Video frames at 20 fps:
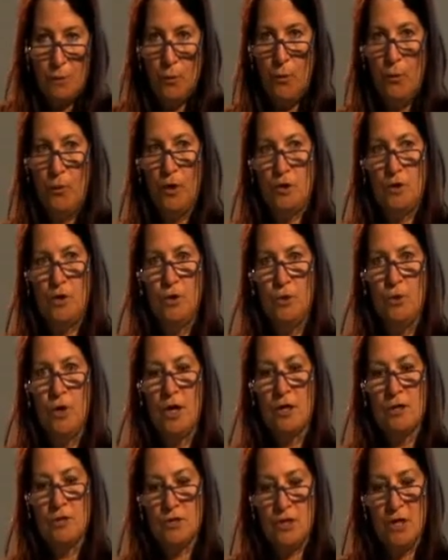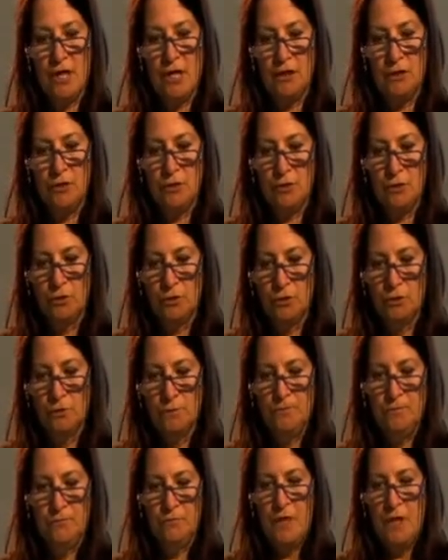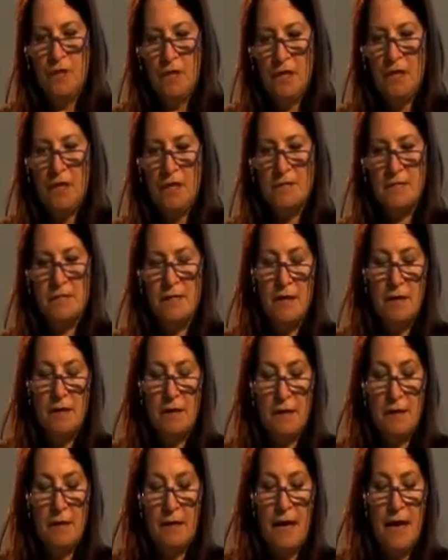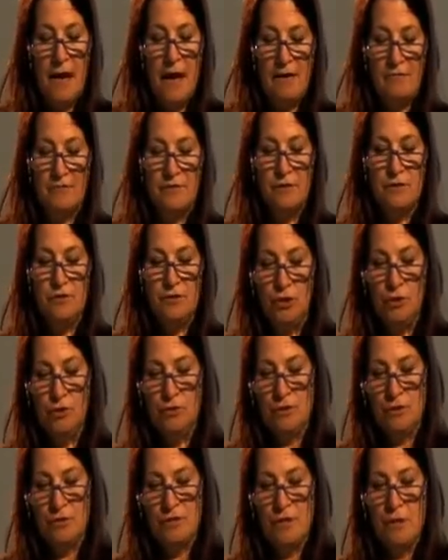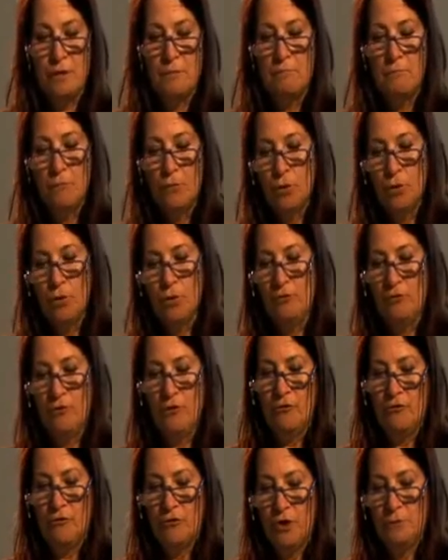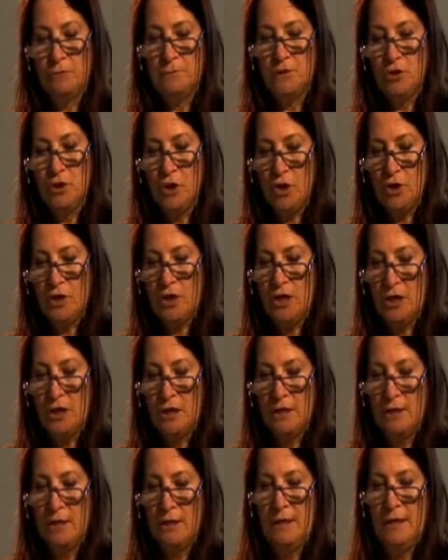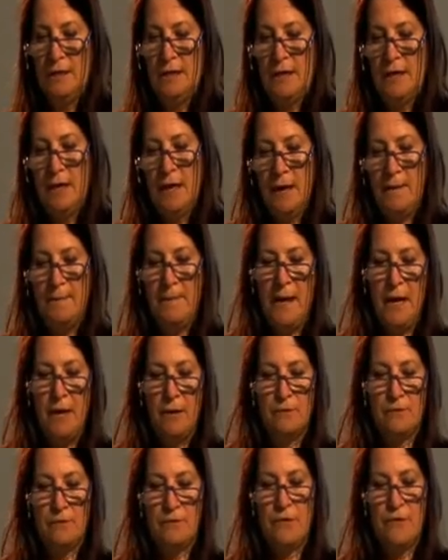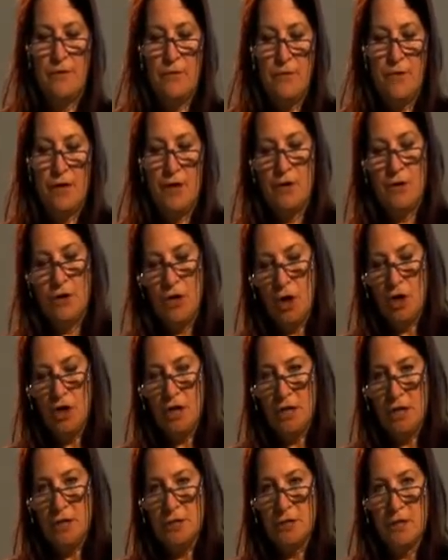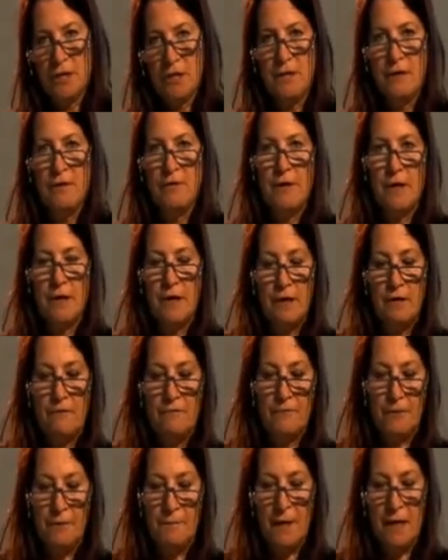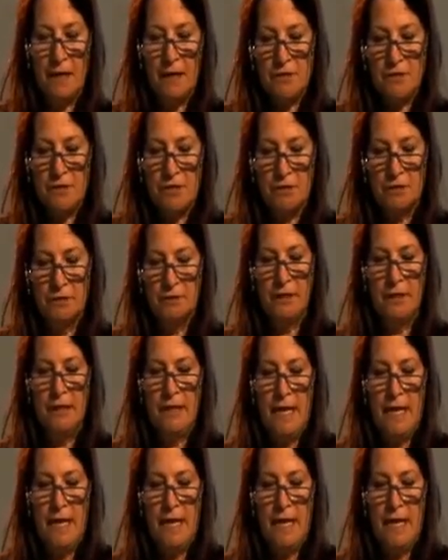what you are trying to do is have the students move from talking about their knowledge, their information,